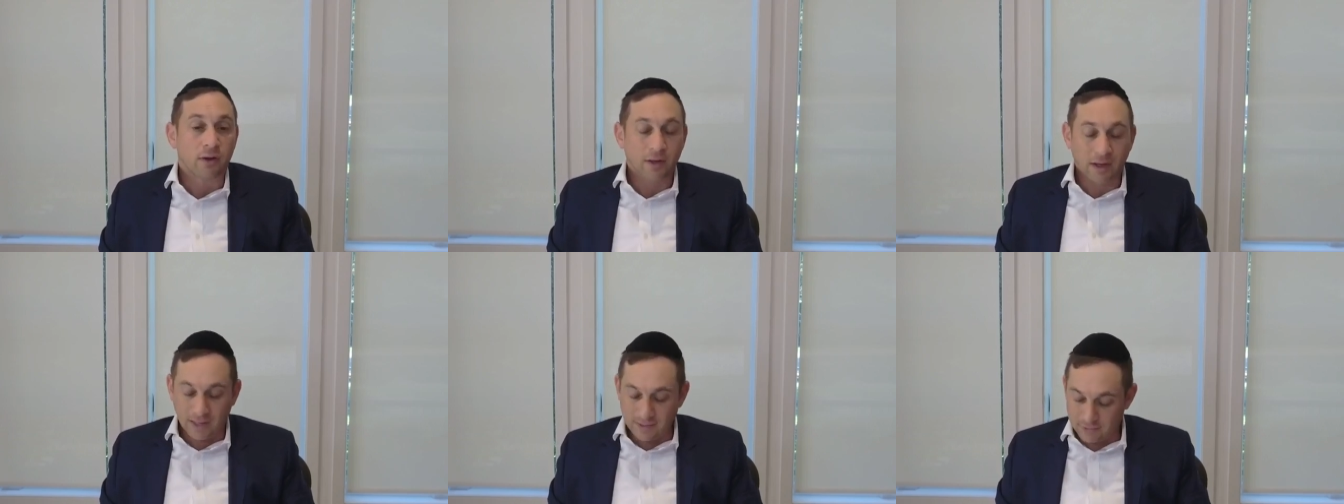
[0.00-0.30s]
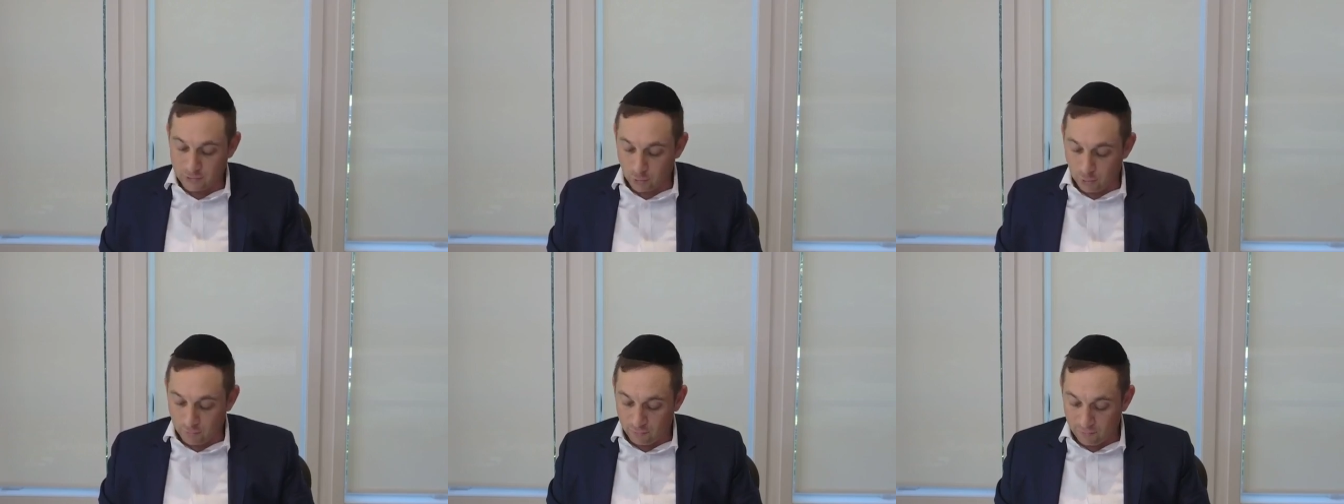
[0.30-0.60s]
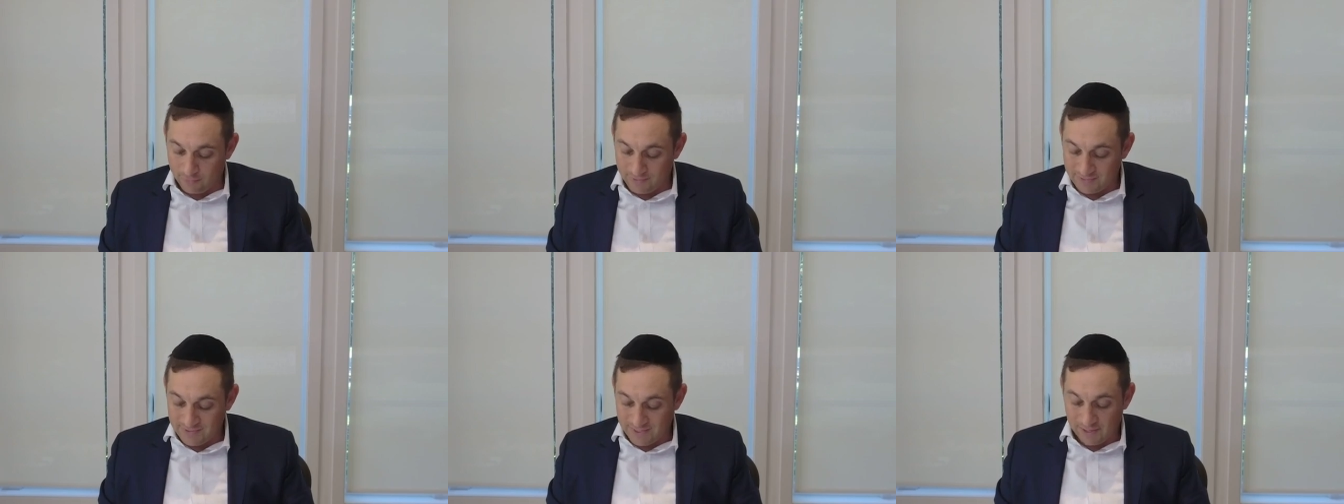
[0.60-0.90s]
Chatzi roiva
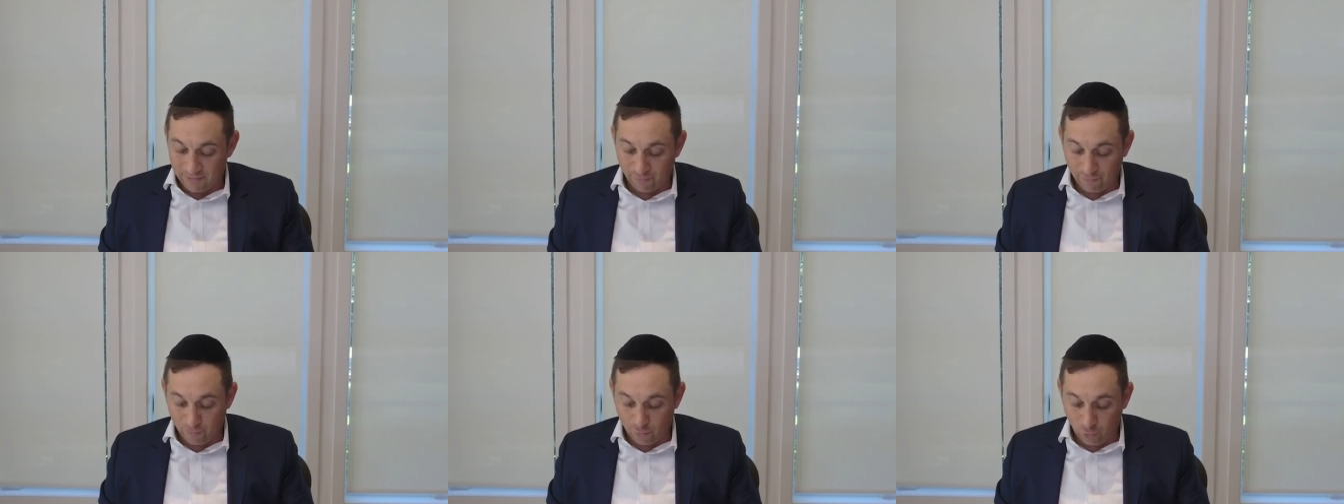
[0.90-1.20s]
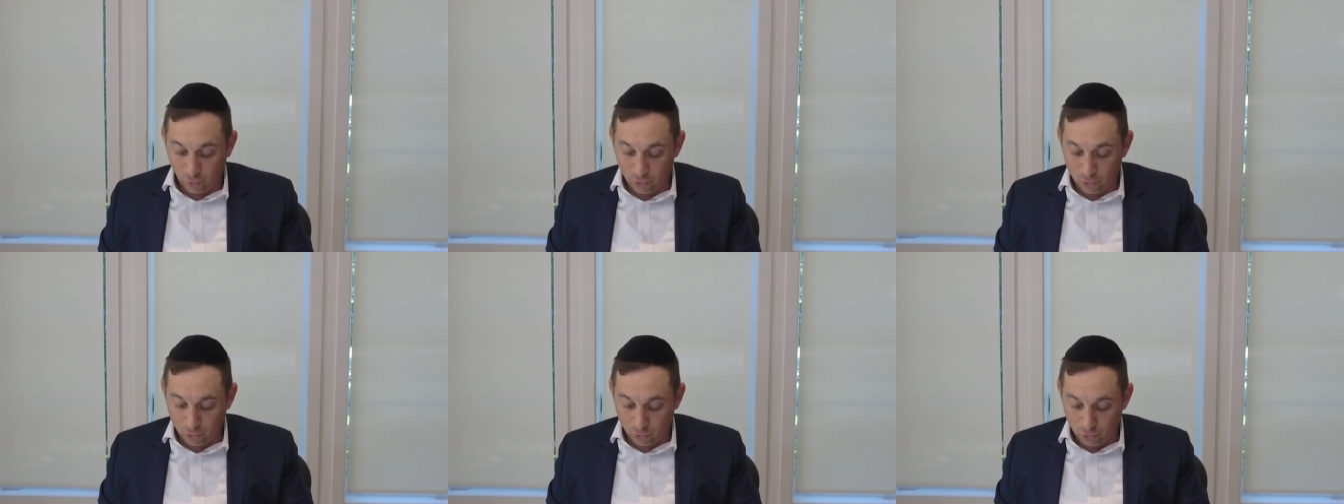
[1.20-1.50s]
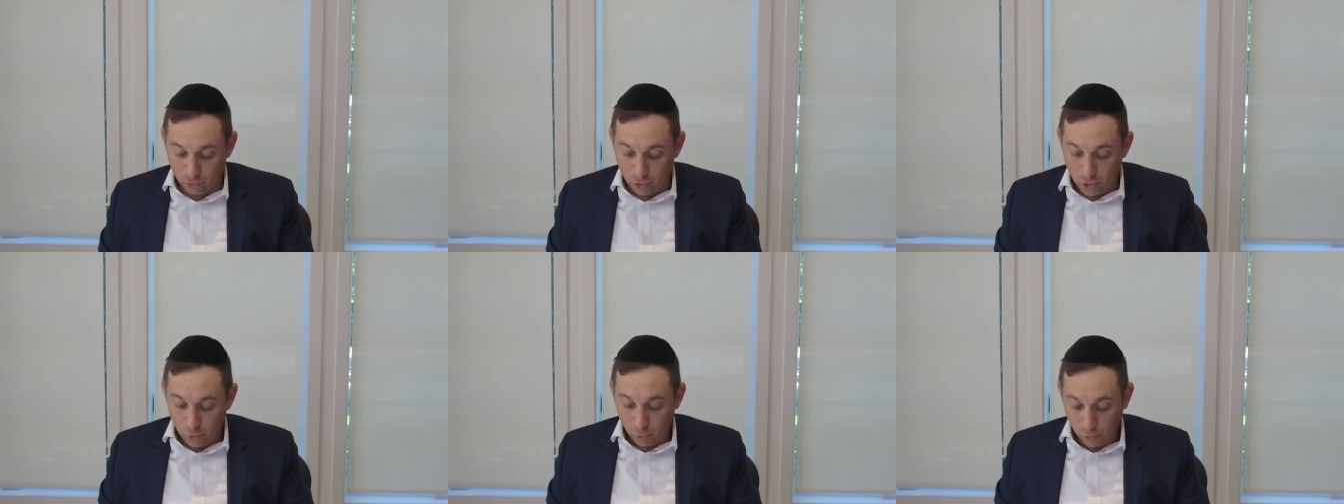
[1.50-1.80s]
means half of a
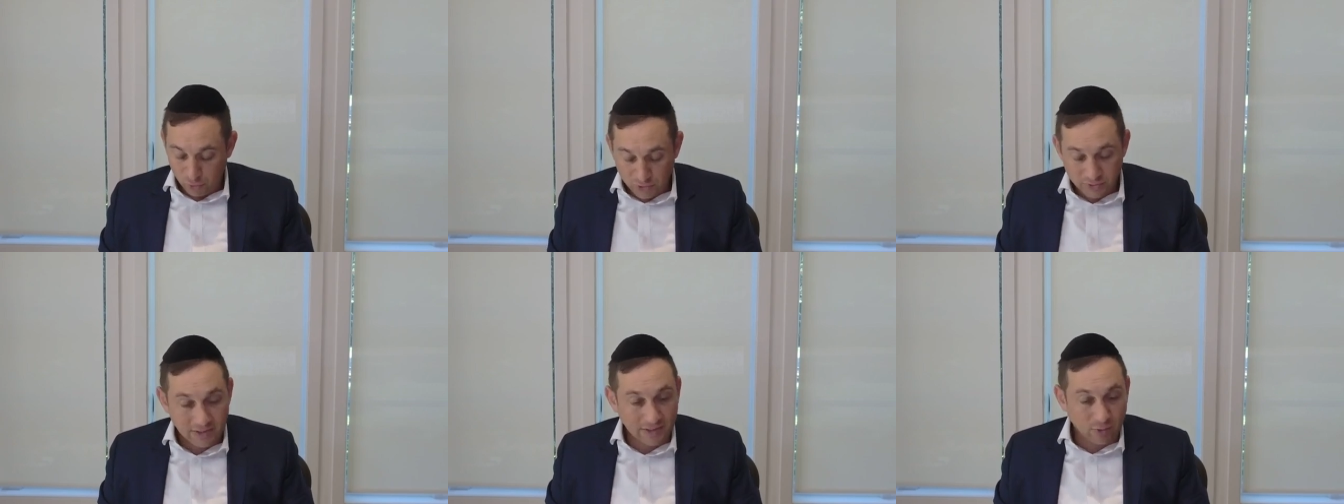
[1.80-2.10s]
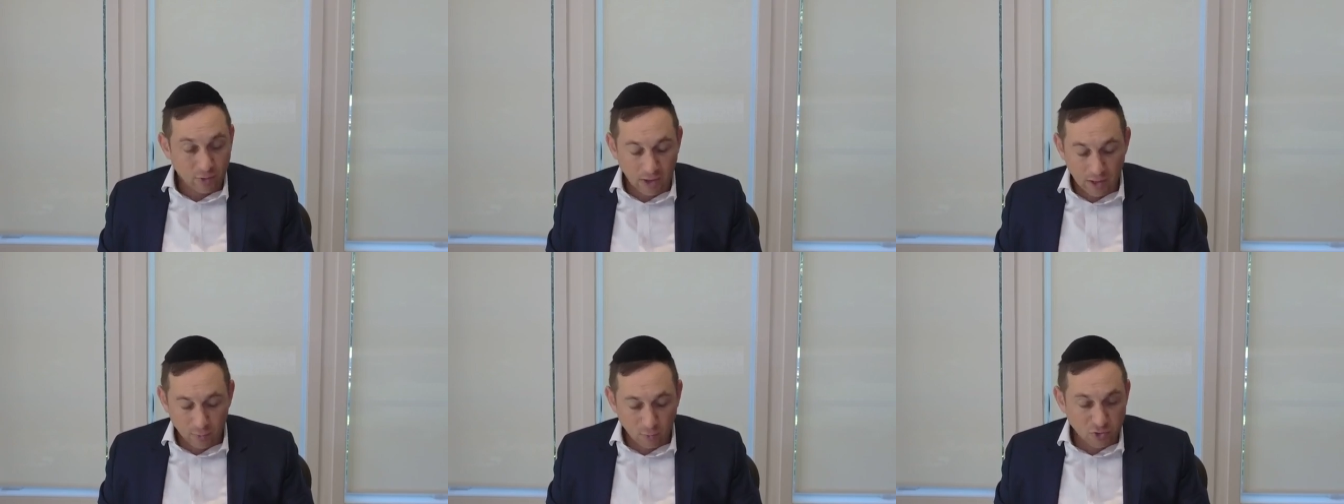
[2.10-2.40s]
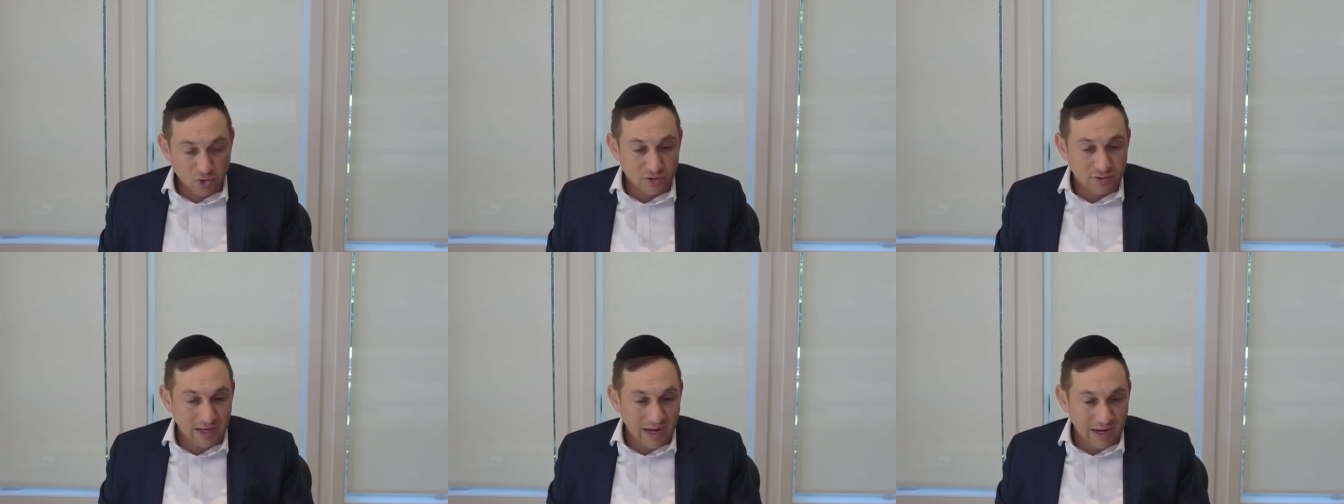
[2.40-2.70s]
quarter, which is a,
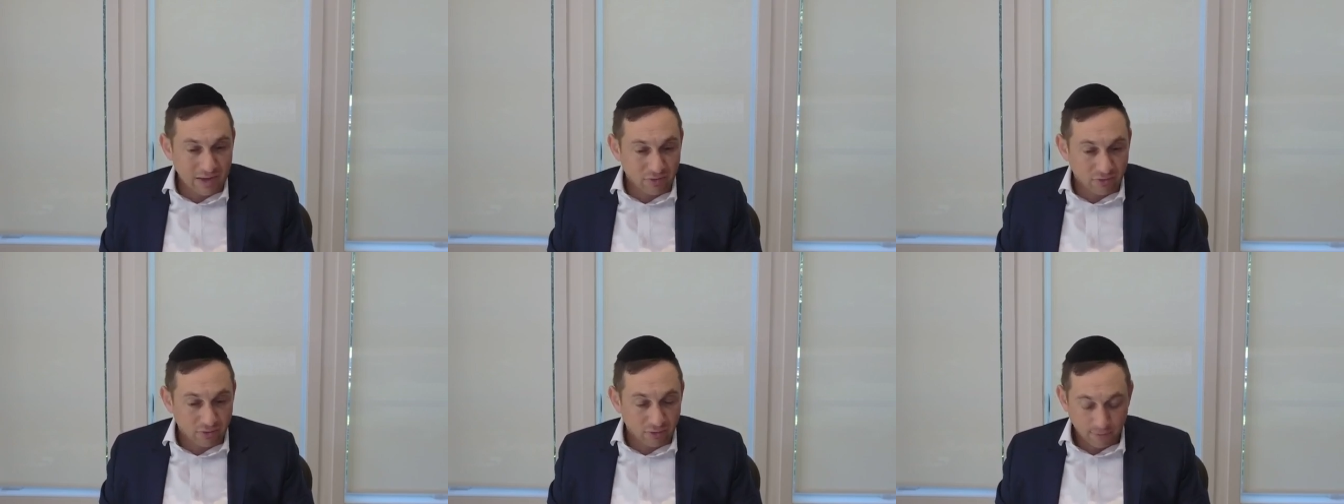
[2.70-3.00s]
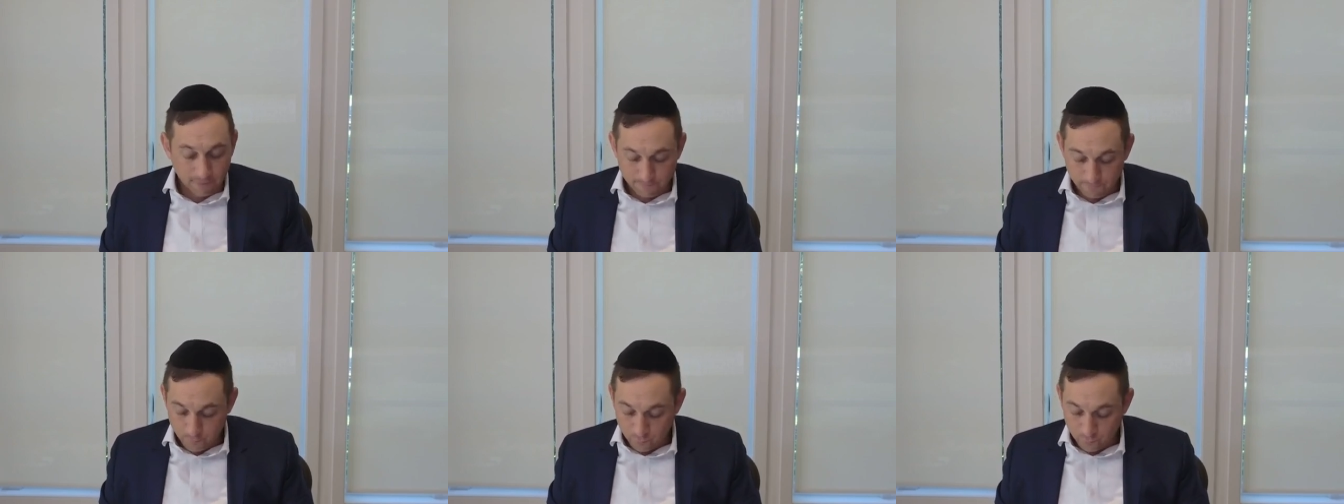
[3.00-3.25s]
which is an eighth.